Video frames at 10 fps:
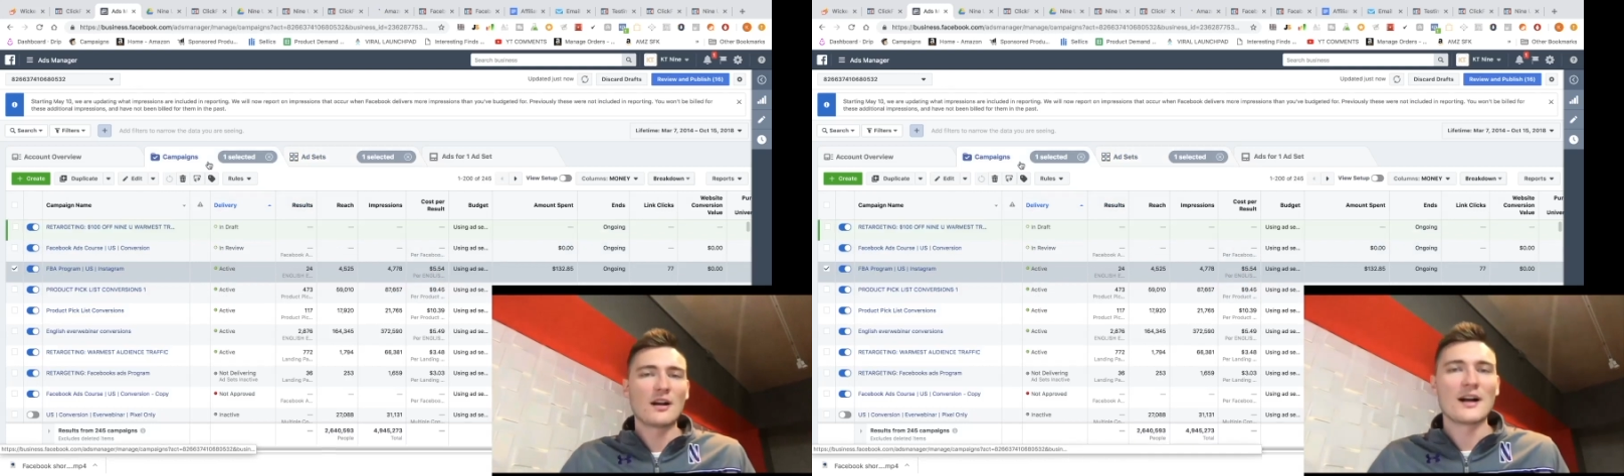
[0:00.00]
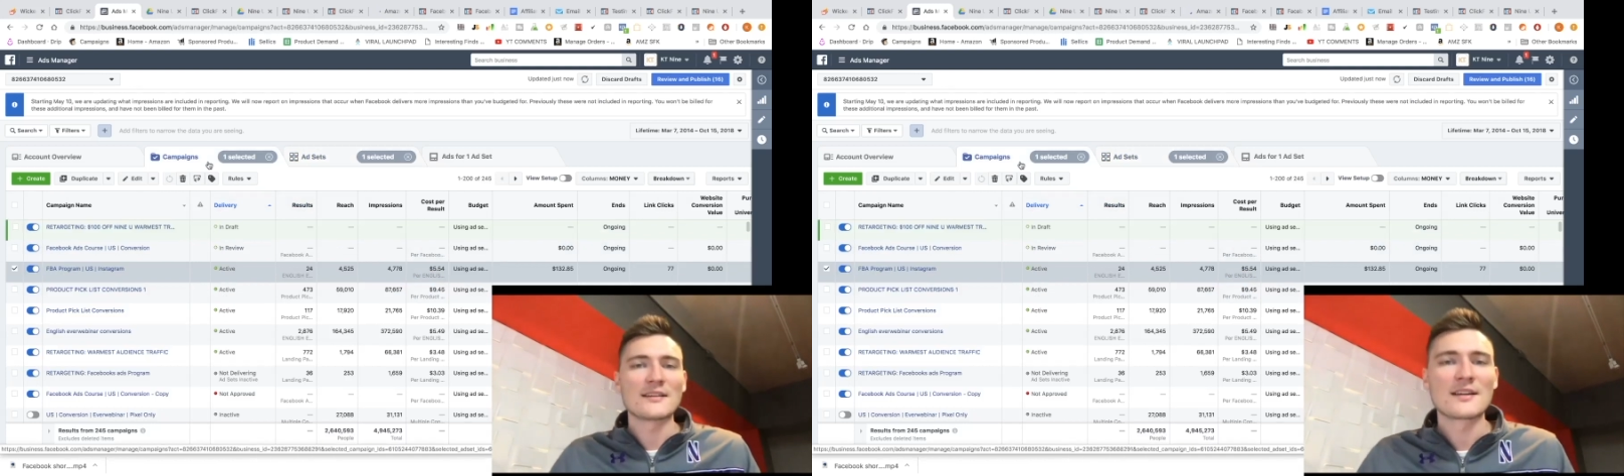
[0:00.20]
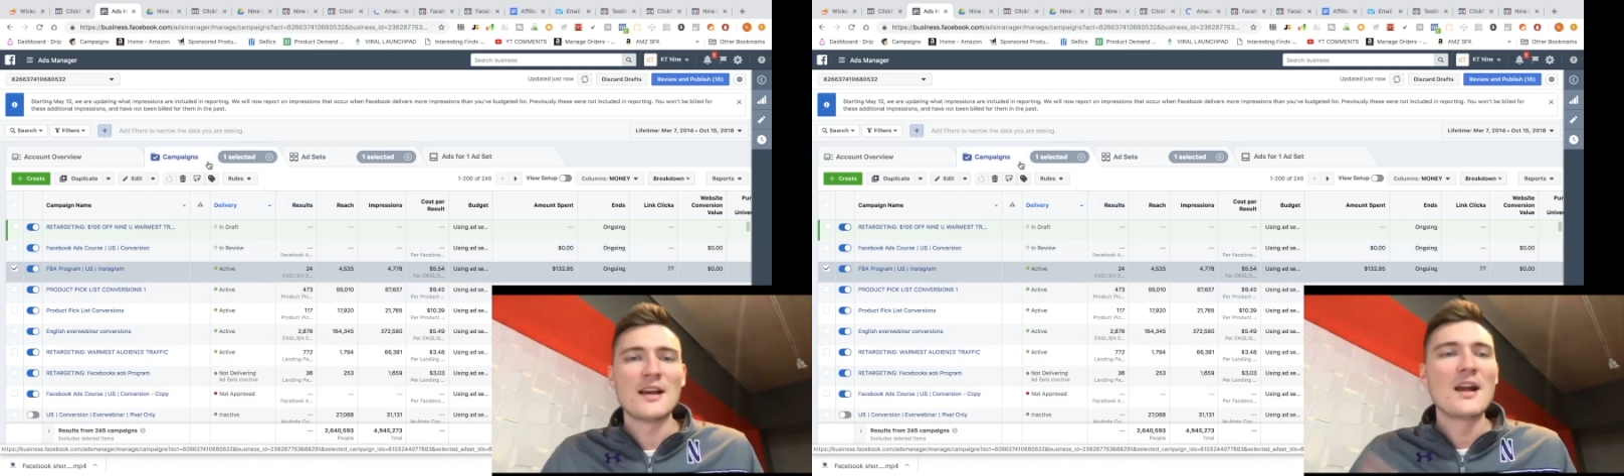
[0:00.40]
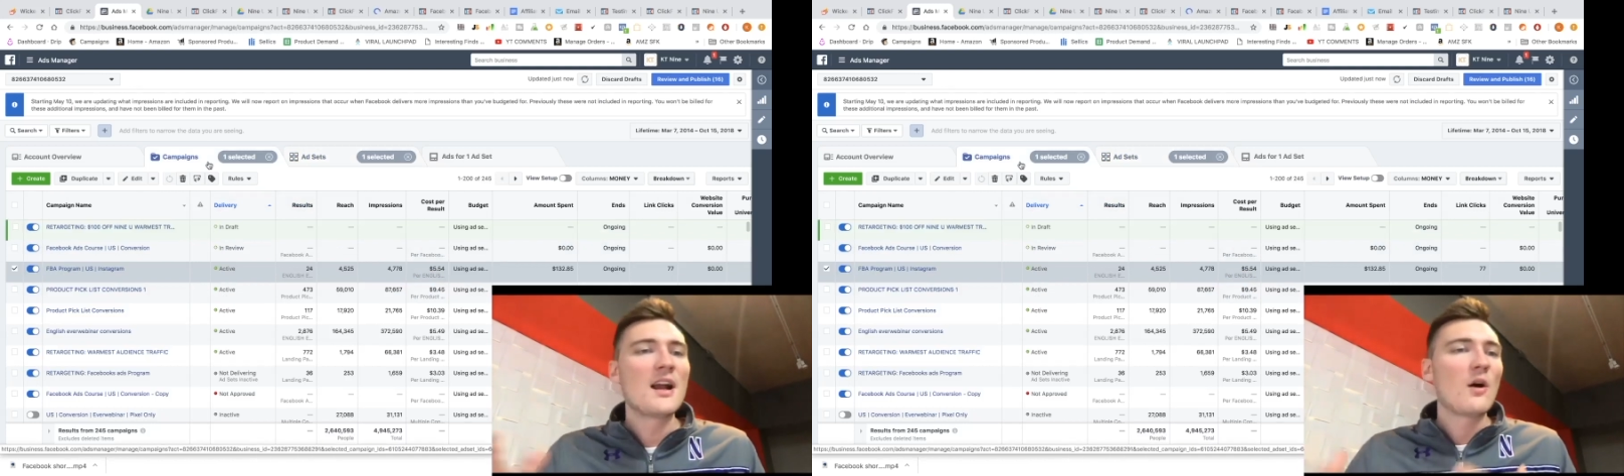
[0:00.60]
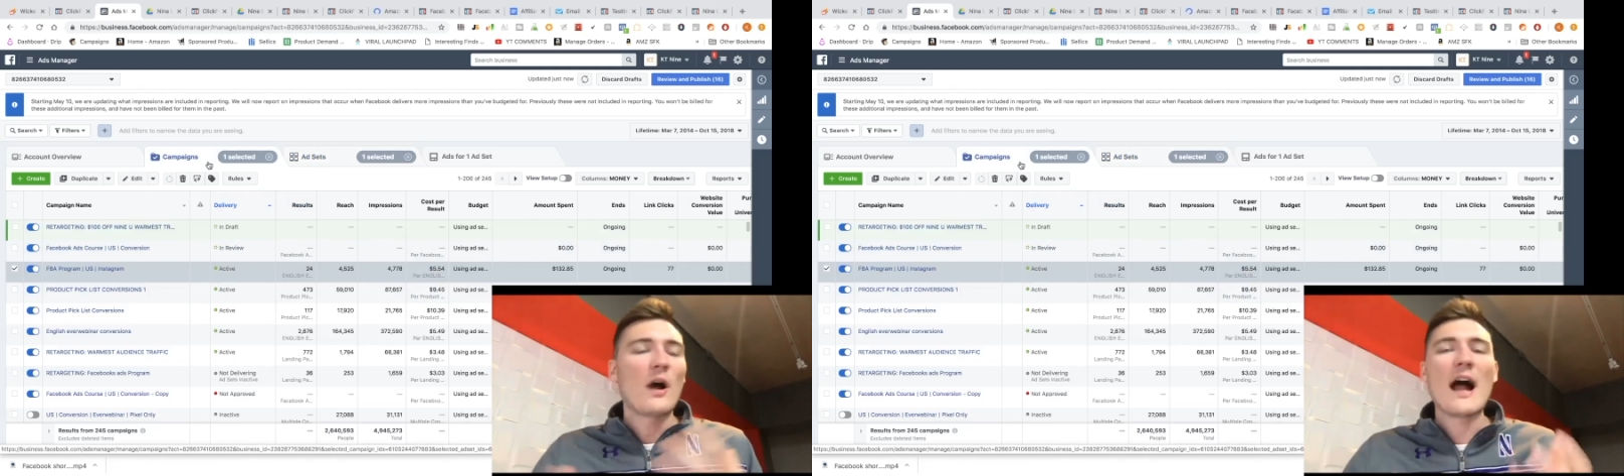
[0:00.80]
guys
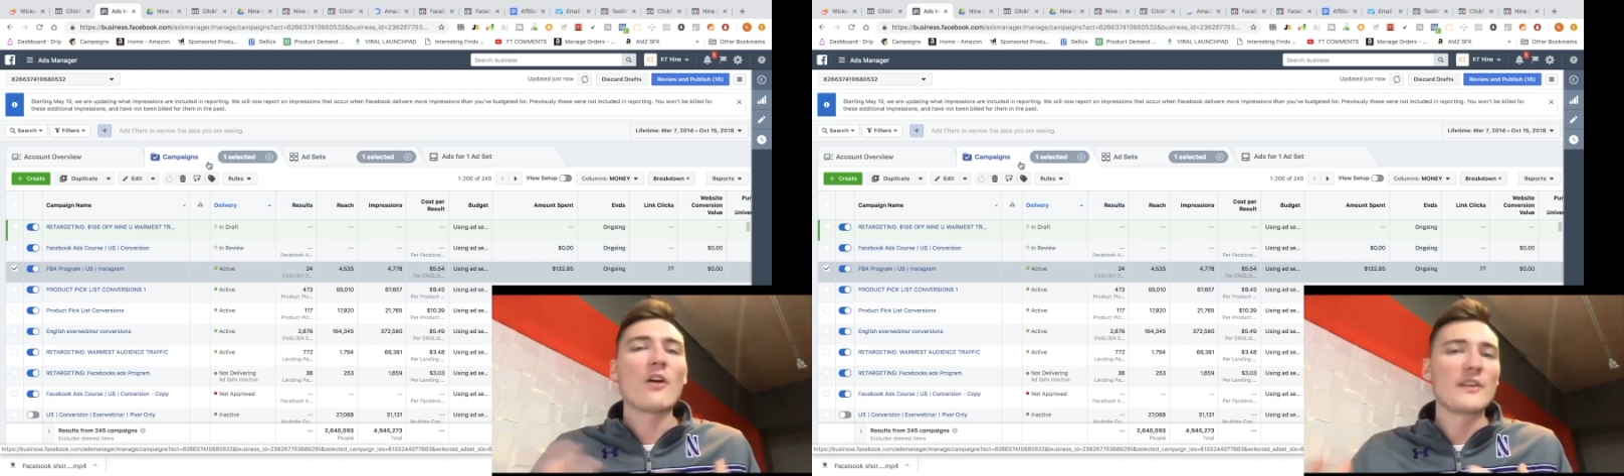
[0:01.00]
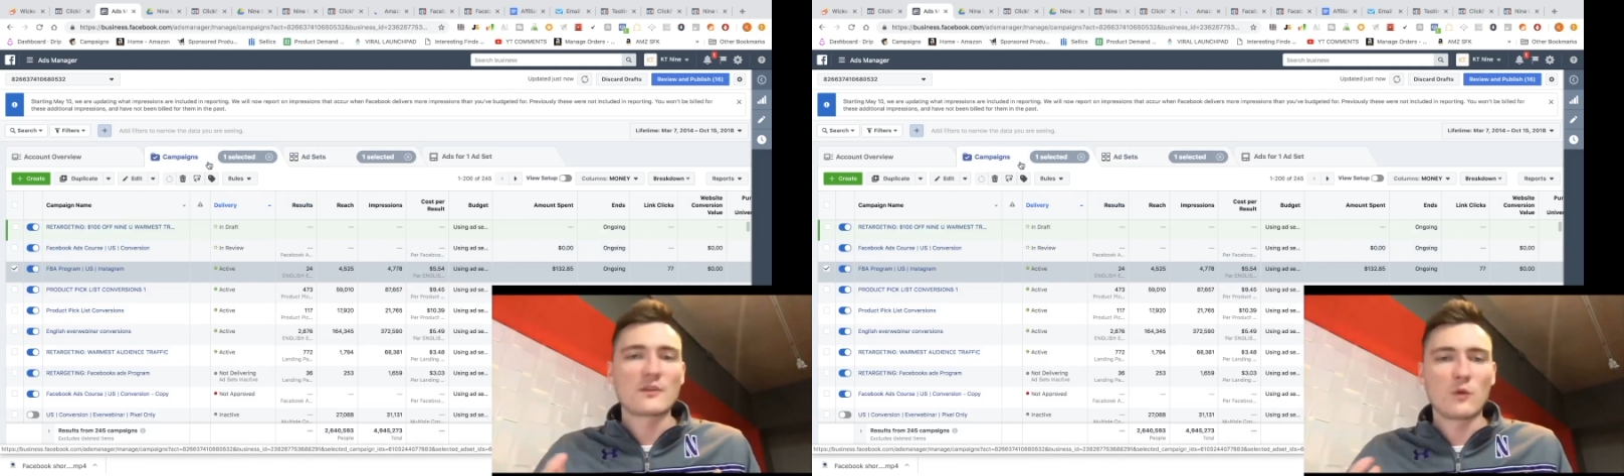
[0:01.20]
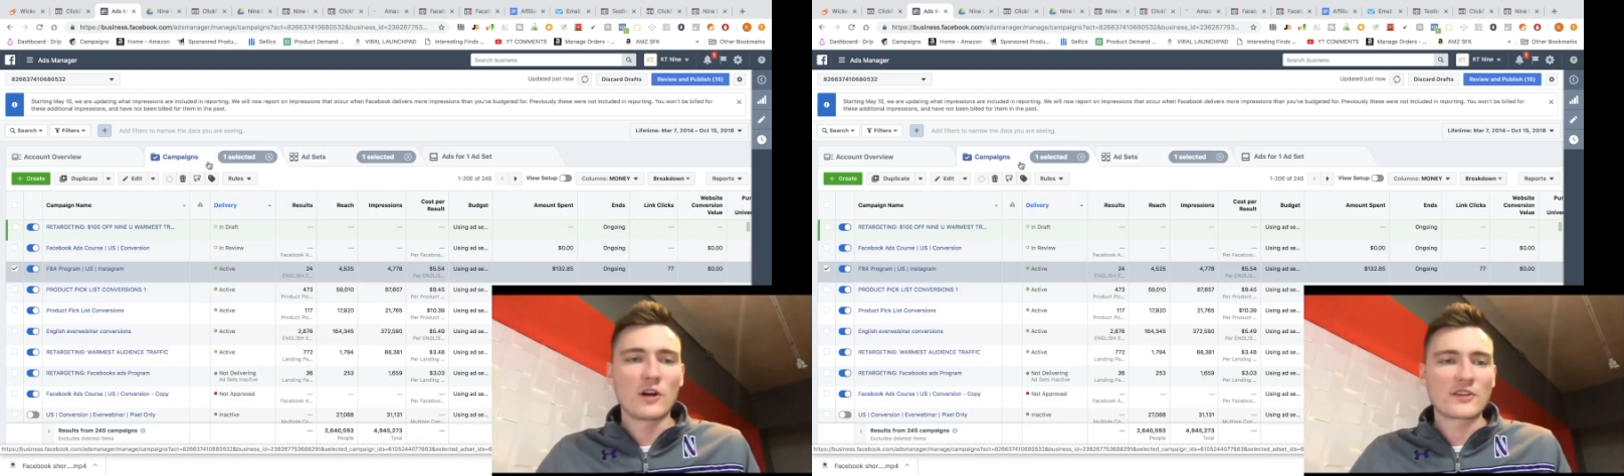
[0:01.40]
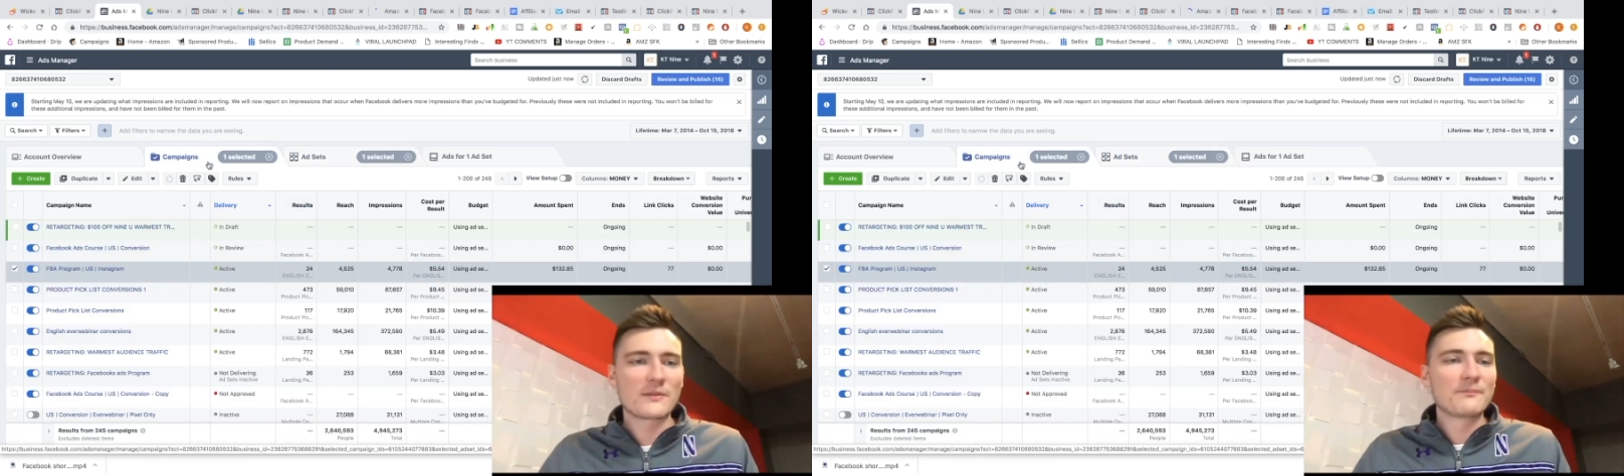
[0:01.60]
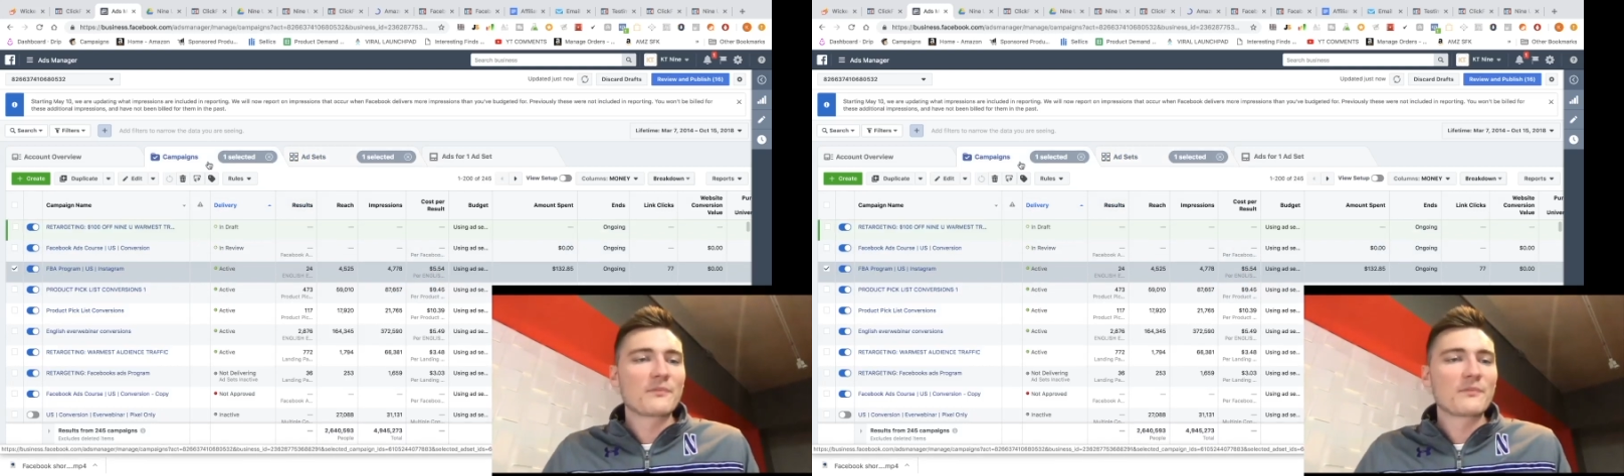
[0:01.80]
how this works.